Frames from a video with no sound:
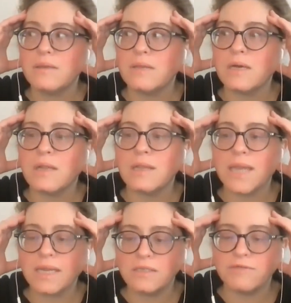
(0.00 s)
the
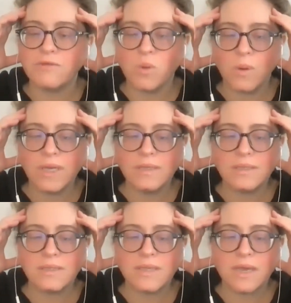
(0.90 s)
collective
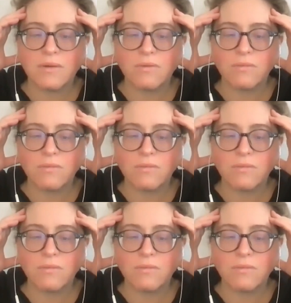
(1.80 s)
noise that